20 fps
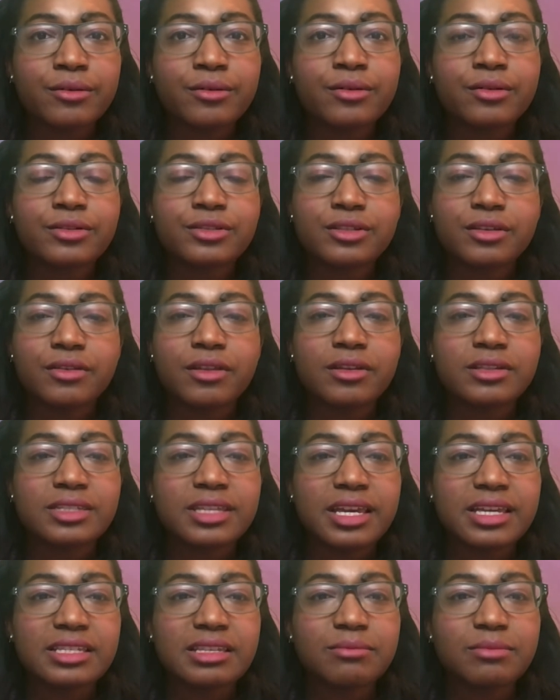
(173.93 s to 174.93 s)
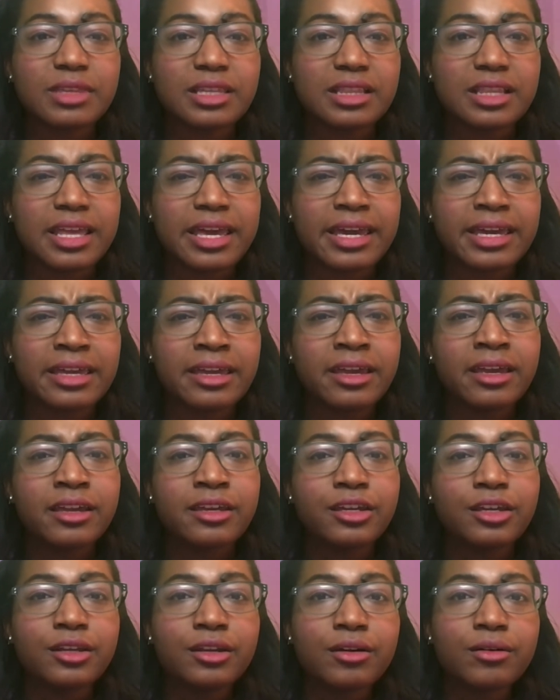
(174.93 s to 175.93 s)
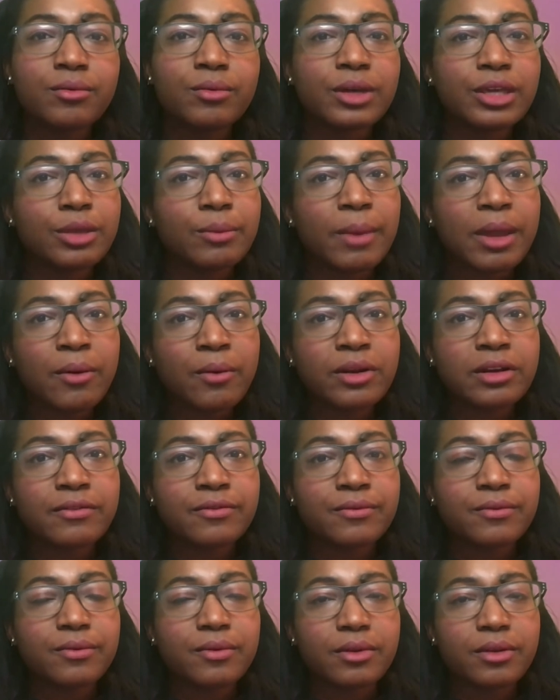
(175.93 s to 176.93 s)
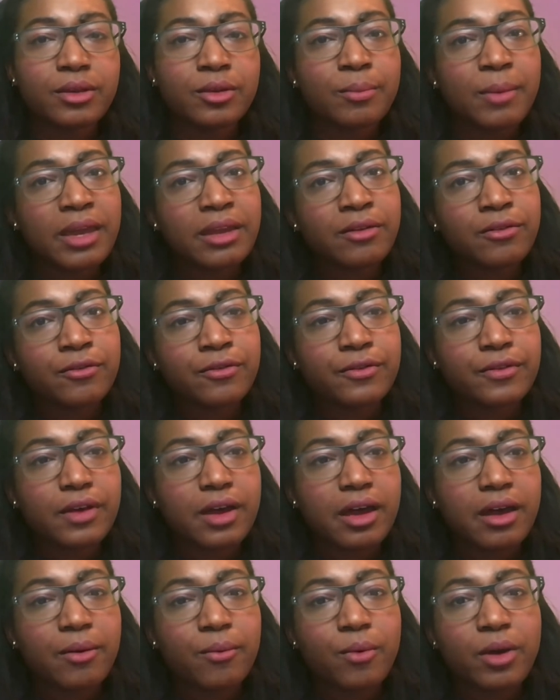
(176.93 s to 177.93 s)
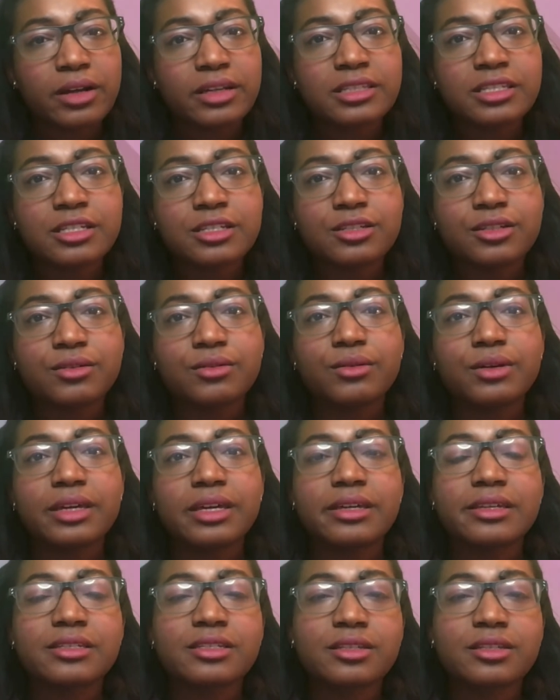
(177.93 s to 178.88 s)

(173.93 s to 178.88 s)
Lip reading: So they'll say something like, "What you might have wanted to do is